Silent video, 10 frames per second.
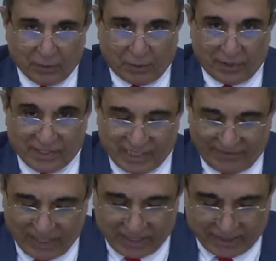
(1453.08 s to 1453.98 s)
to the
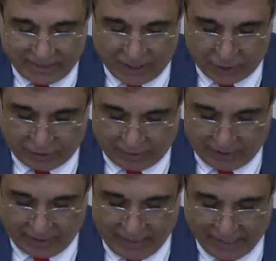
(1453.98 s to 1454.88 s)
7th
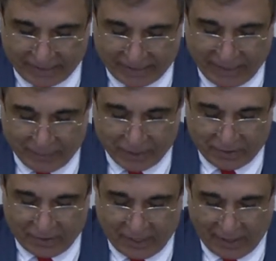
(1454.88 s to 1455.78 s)
century and keep it
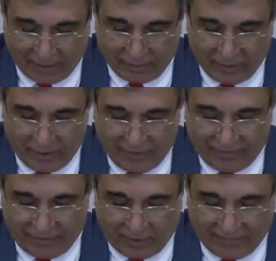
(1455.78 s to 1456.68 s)
there
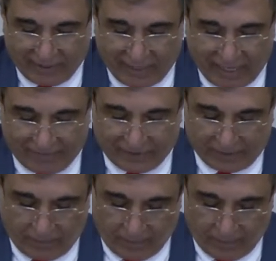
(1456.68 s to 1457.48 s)
forever after.